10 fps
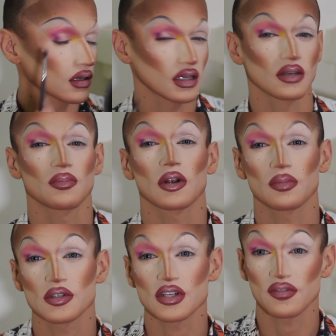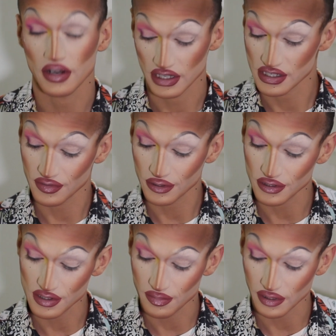And purples are very
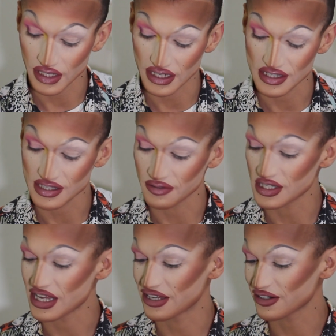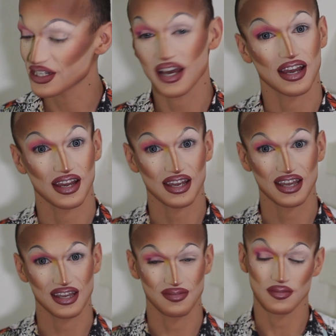difficult to blend, so take your
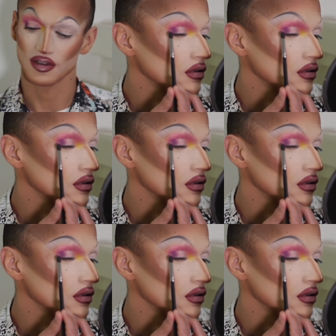time